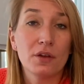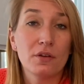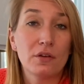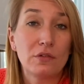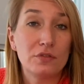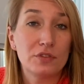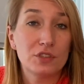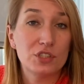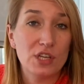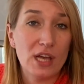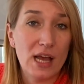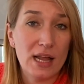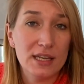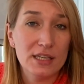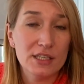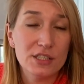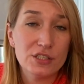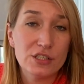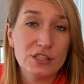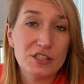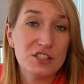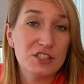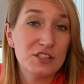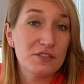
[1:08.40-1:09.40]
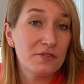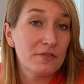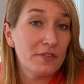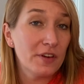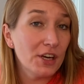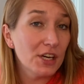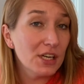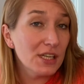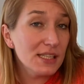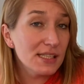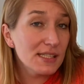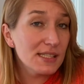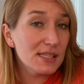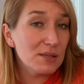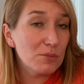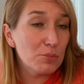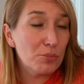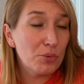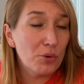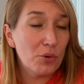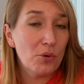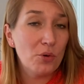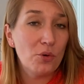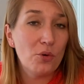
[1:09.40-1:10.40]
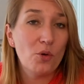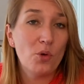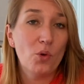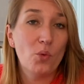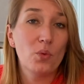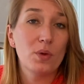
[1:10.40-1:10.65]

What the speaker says: The challenge is fairly simple.